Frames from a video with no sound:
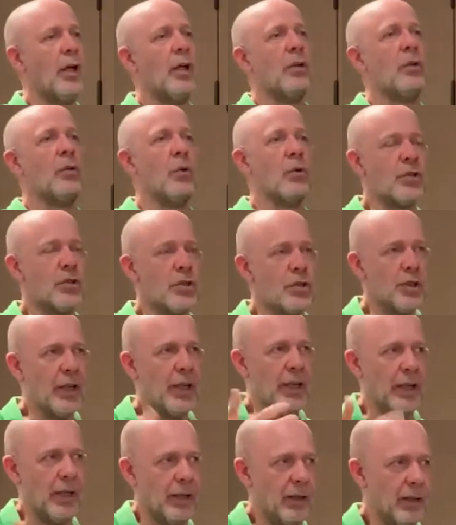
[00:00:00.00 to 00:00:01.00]
to
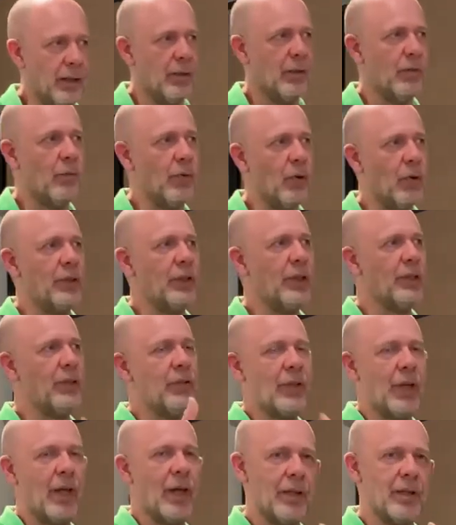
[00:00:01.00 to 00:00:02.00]
see what it
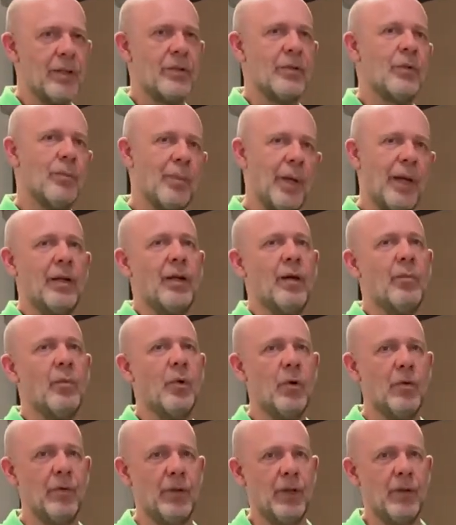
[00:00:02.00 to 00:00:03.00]
takes to make a
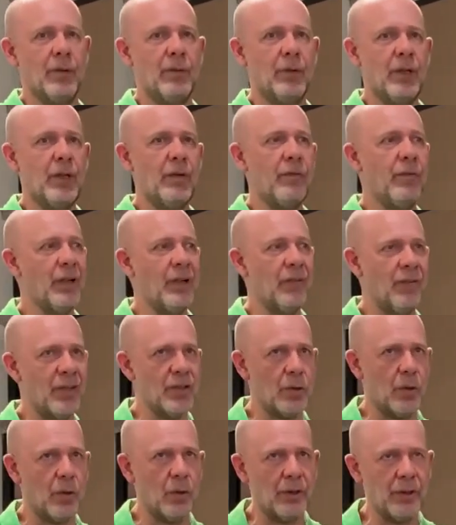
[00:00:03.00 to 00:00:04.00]
movie. Even if
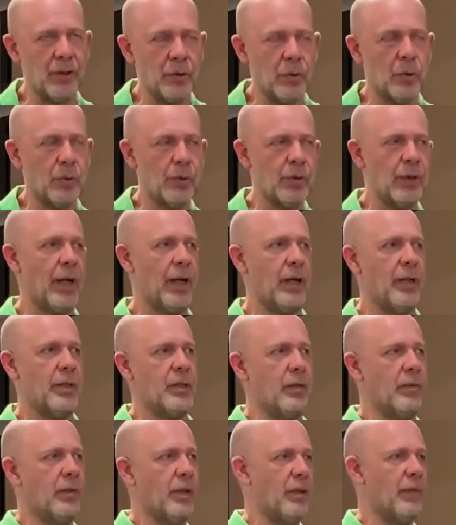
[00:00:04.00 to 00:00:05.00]
it's only 2 days,
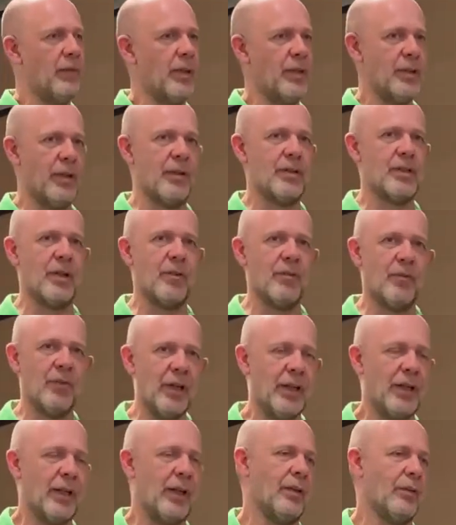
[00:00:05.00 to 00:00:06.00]
even if it's a
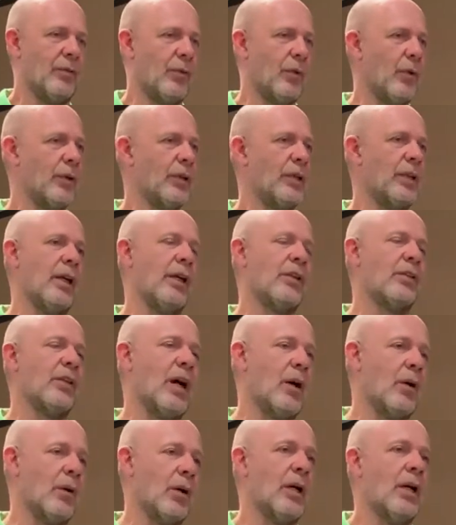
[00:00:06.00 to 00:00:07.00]
weekend, 48
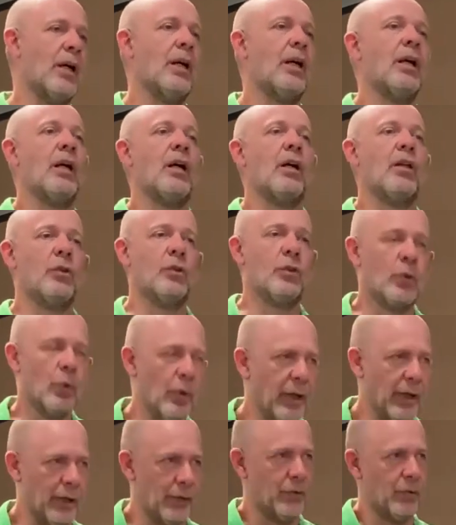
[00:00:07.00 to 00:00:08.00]
hours, do
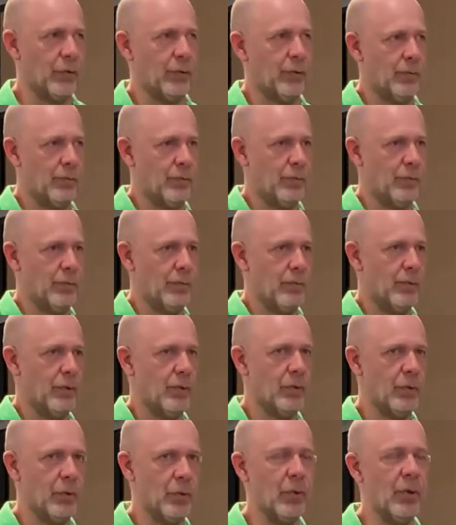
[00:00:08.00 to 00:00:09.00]
it.
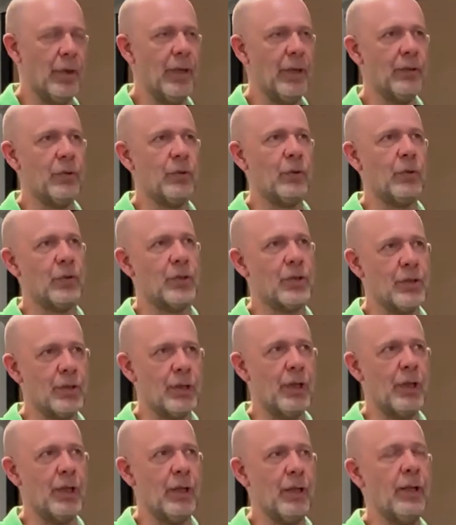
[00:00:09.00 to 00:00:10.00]
Do it to
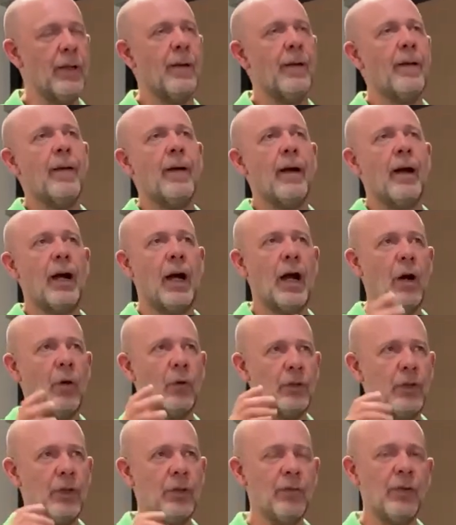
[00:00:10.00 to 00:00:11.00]
see how
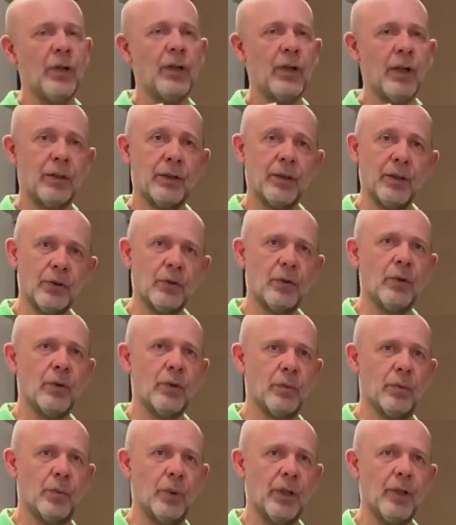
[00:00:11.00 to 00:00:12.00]
difficult it
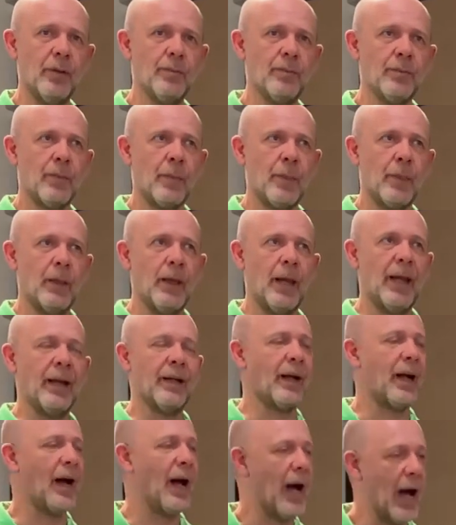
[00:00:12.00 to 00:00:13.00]
could be
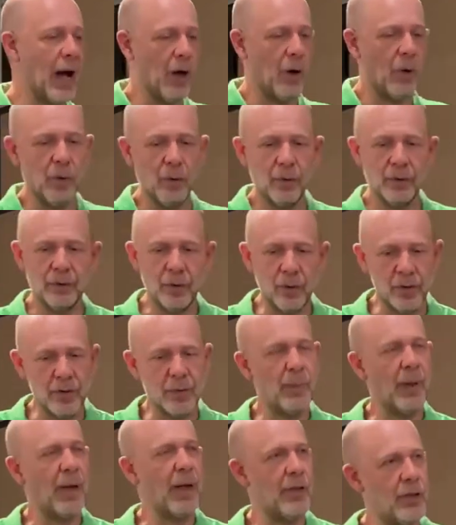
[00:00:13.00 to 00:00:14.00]
and how those
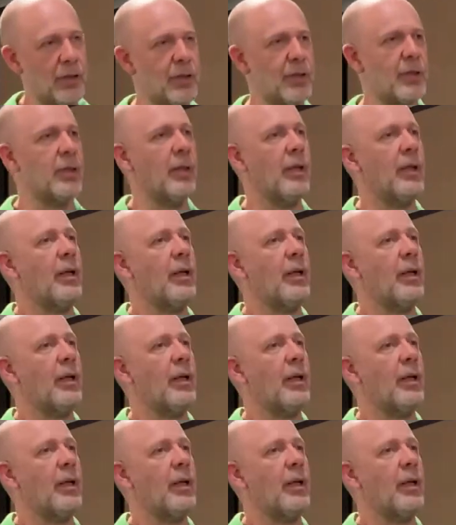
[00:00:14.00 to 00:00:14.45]
pages